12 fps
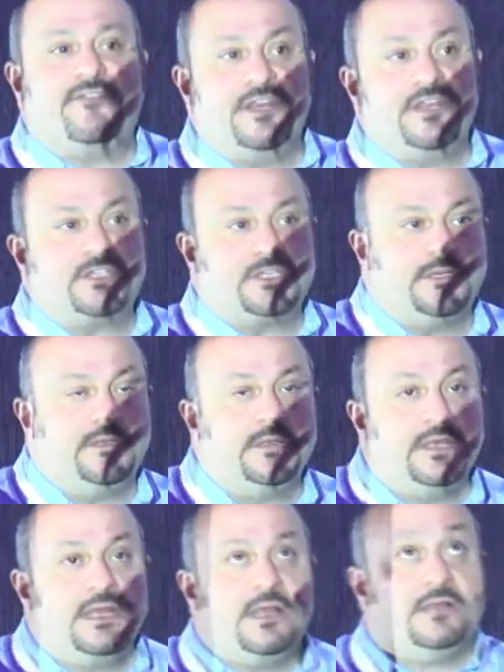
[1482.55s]

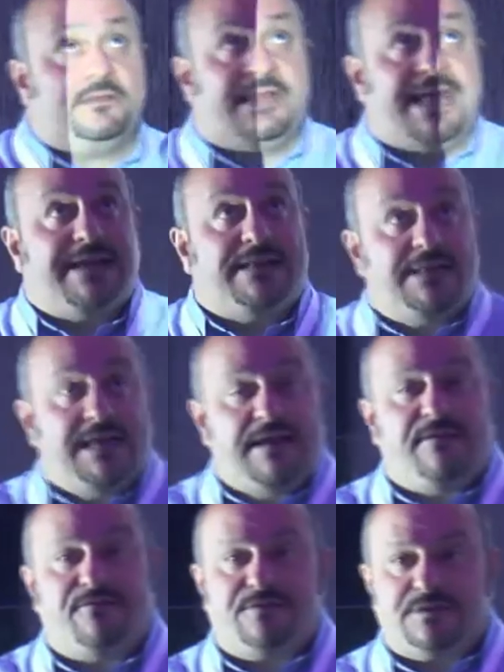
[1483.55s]
leaves a
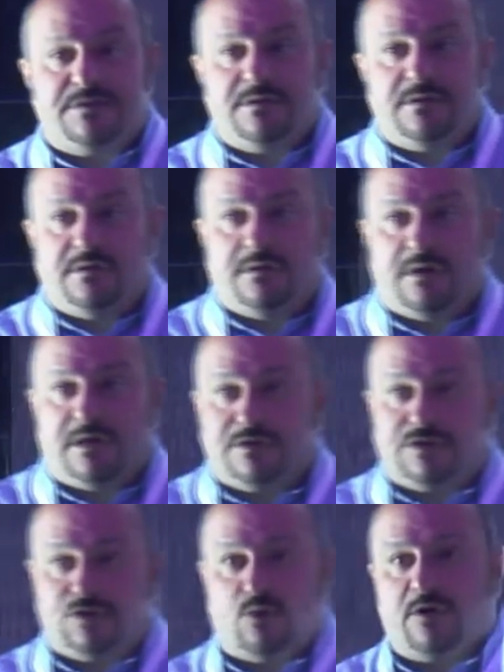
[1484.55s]
source,
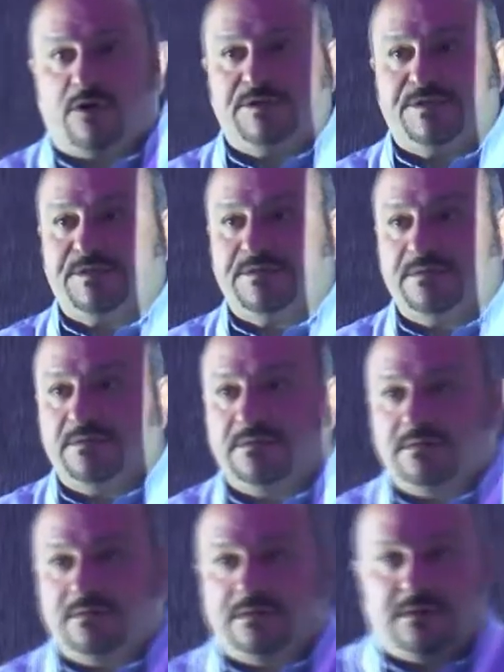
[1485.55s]
hits a
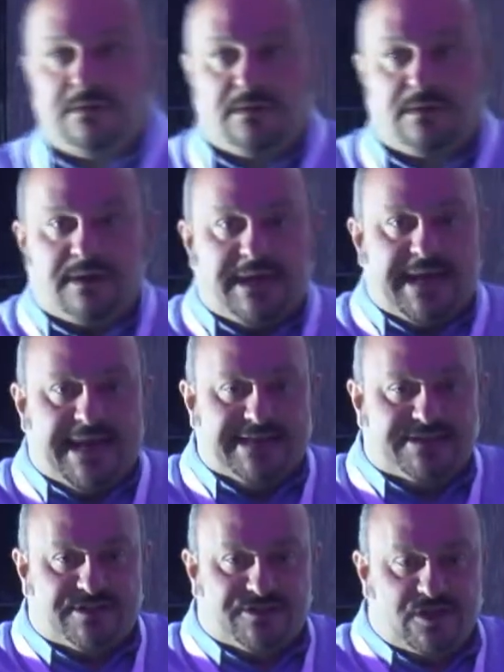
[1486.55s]
surface,
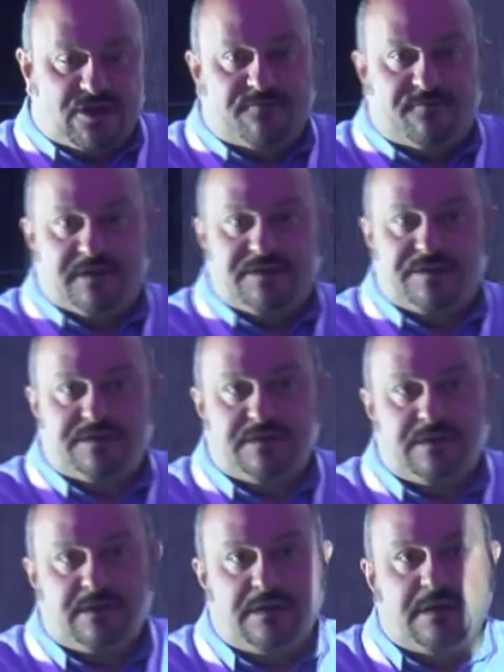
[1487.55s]
bounces off
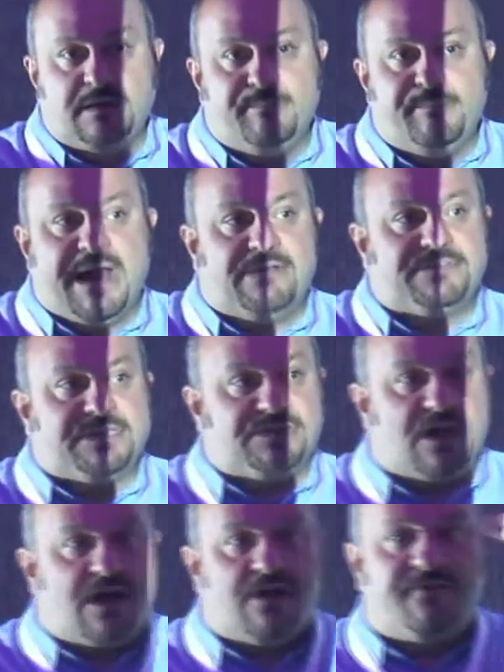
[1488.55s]
and goes into your
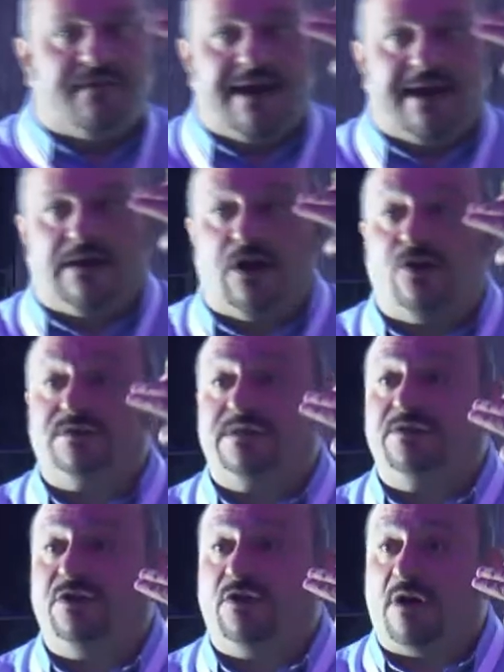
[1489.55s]
eye, and then you
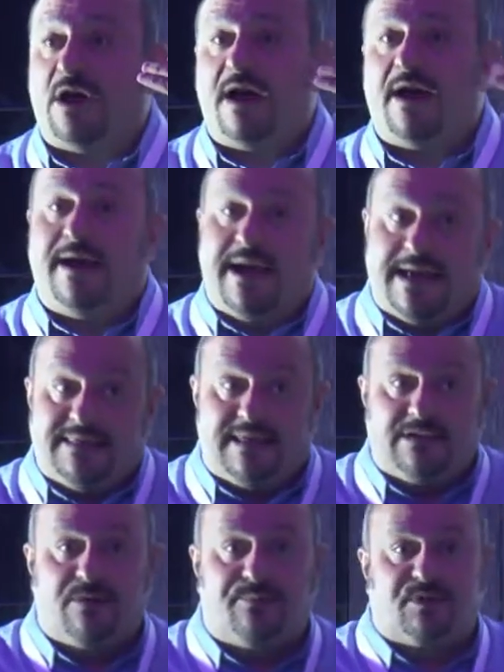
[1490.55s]
perceive that.
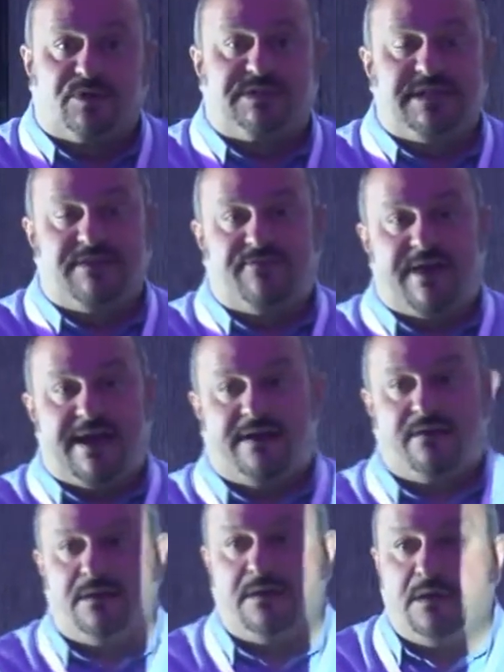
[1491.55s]
So
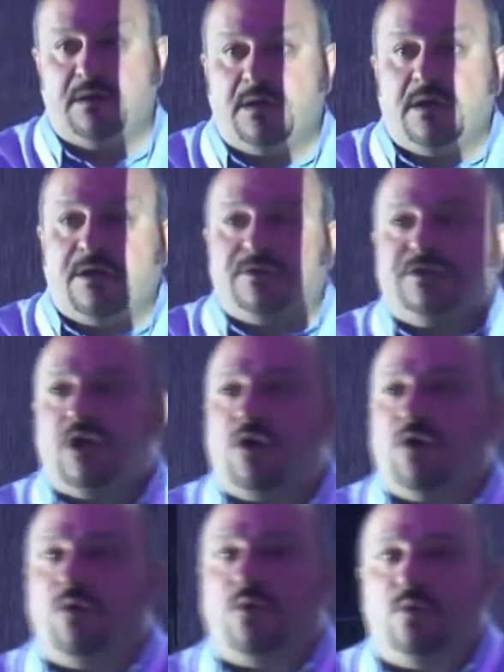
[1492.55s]

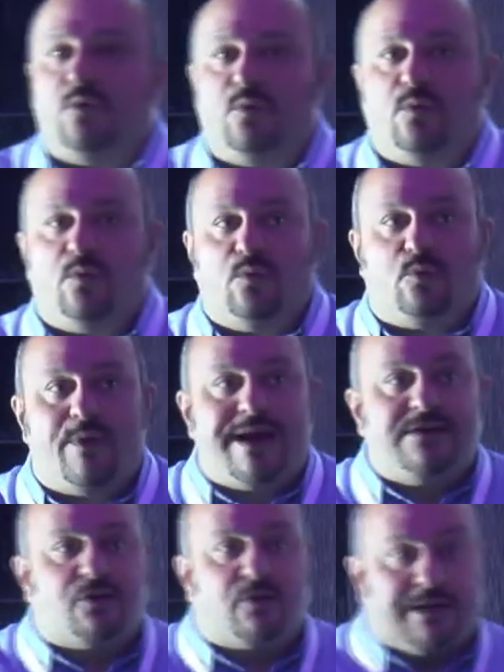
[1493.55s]
rendering
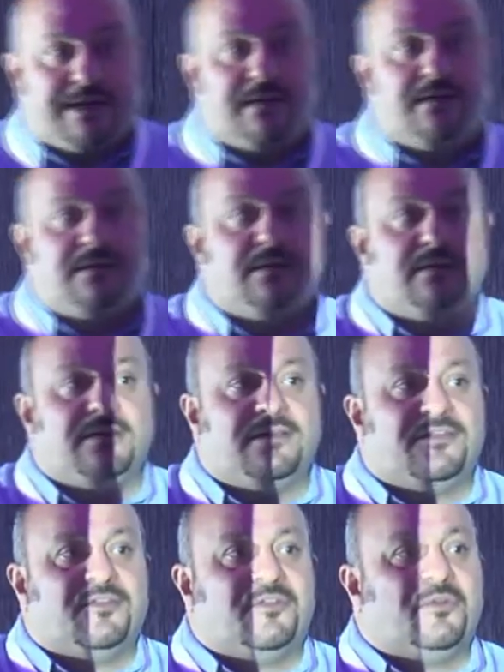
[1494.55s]
with the
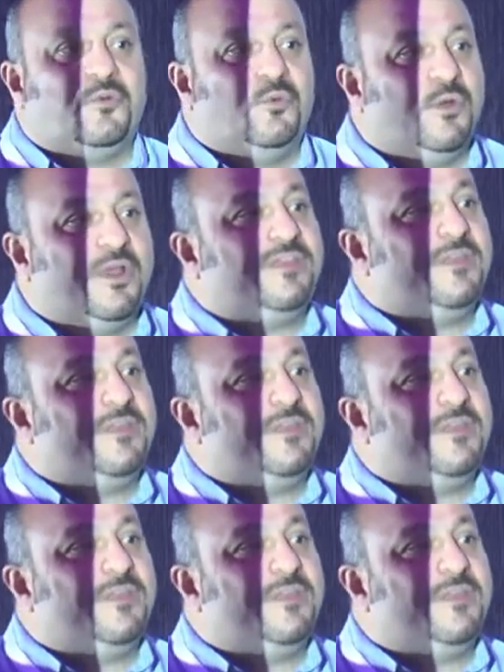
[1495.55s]
mindset of